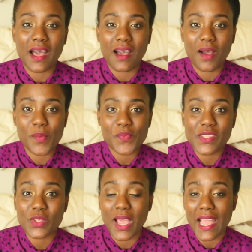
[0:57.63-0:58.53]

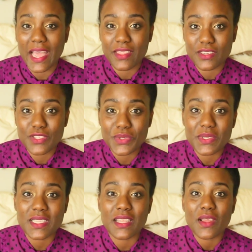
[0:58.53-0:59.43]
So I either
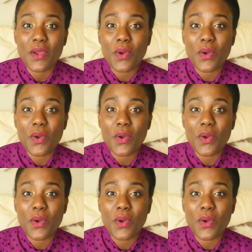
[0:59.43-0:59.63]
juice it